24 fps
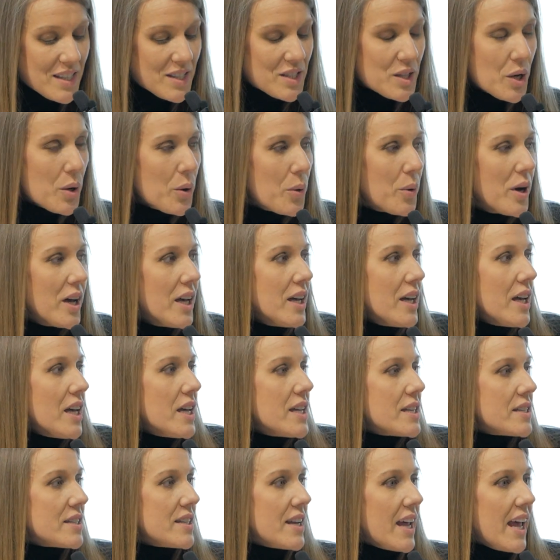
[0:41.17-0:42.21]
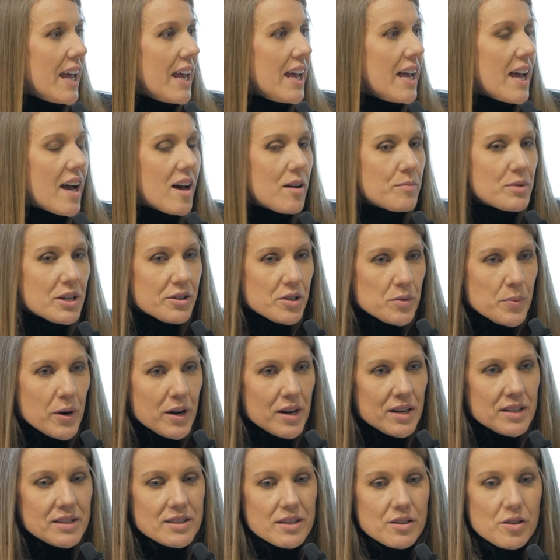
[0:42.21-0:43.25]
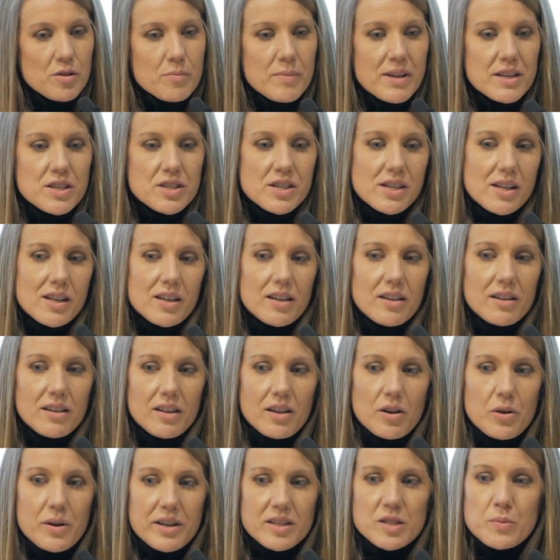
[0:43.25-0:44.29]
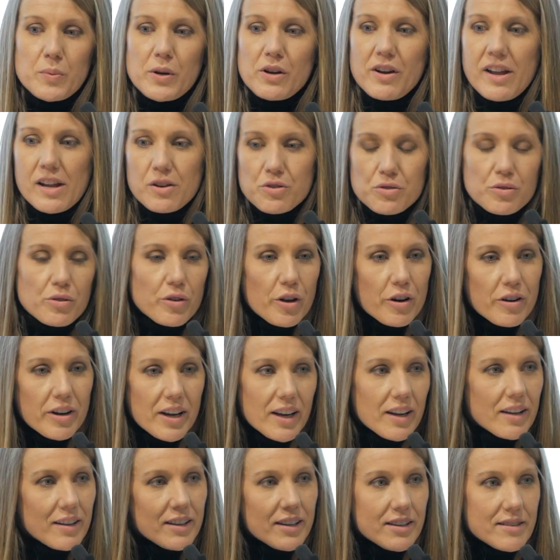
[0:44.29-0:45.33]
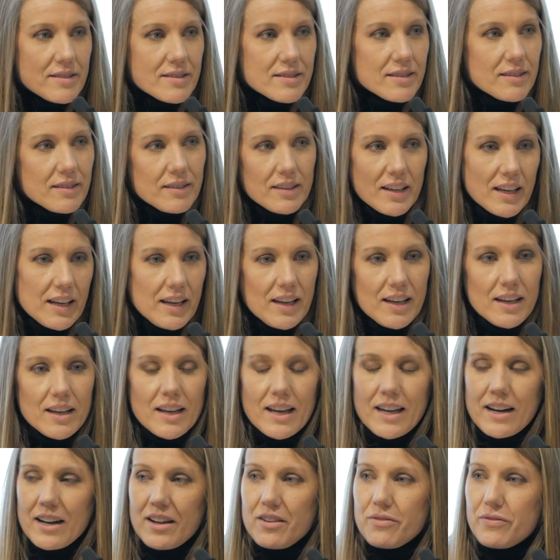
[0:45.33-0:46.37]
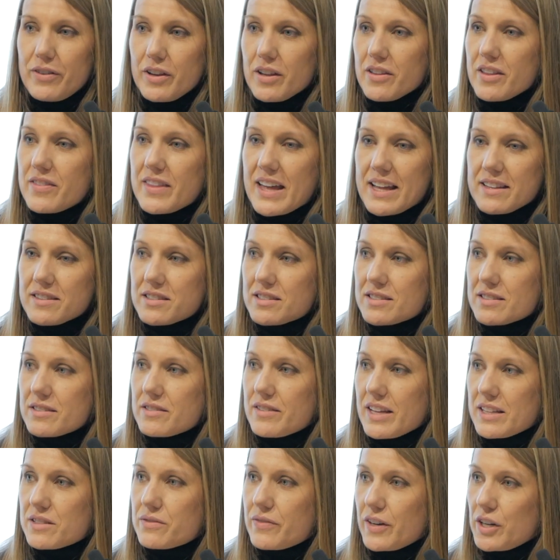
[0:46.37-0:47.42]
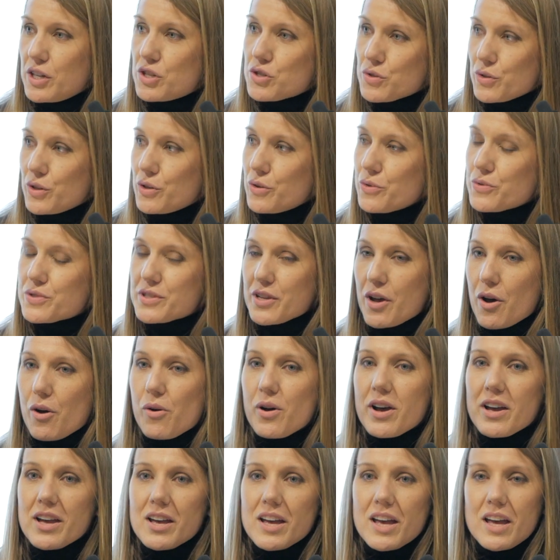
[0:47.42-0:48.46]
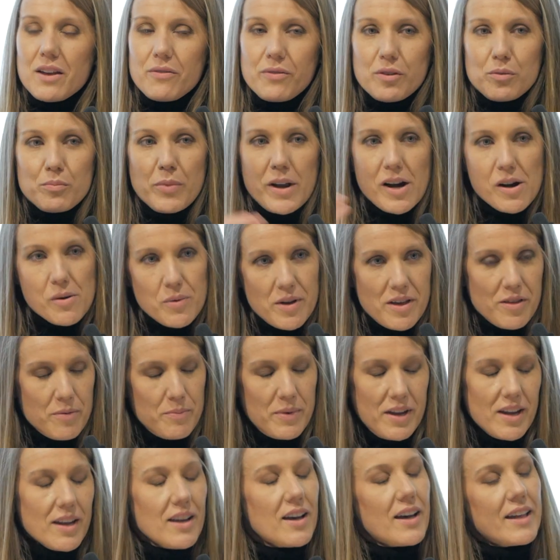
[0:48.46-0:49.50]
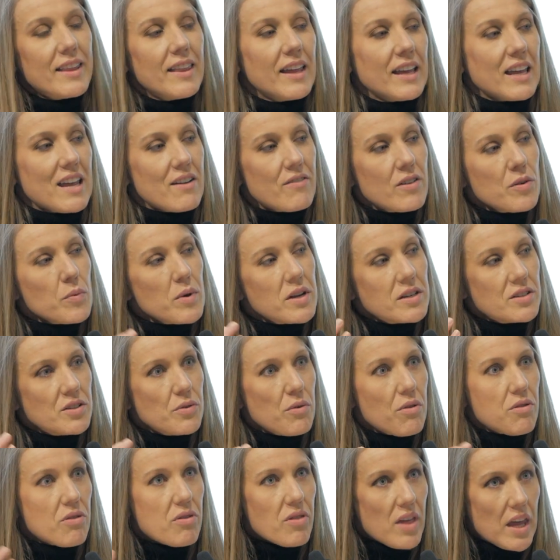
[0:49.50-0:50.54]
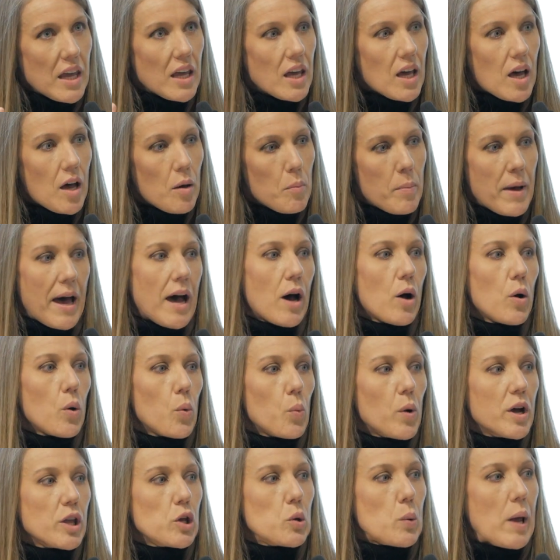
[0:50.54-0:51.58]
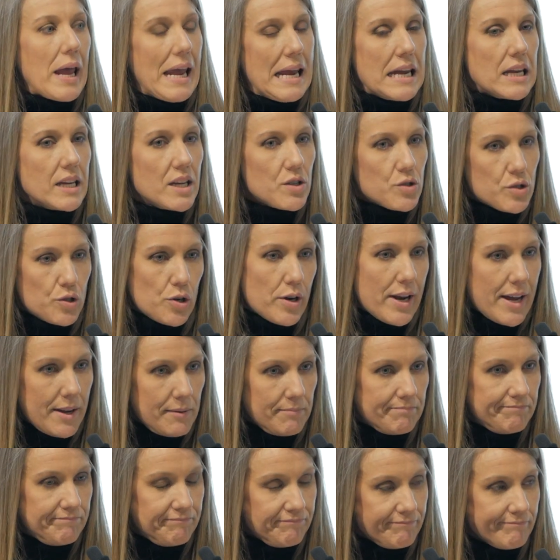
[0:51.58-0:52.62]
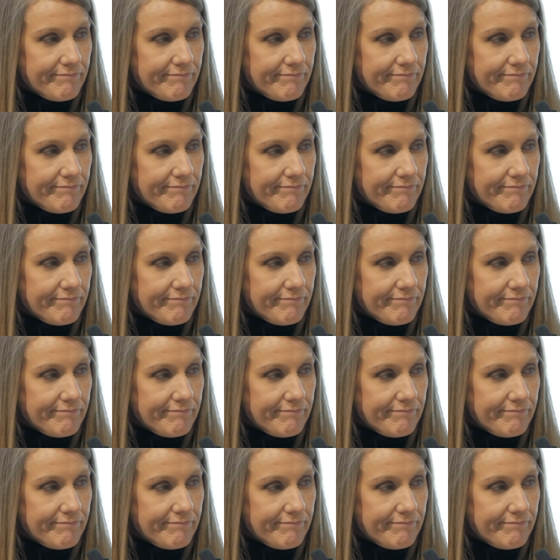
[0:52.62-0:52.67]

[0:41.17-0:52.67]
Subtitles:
So today, Dr. Parkinson, you mentioned, experiential learning is key, and I feel that that's very true. So if you'd bear with me, I'd like everyone to think about what you ate yesterday.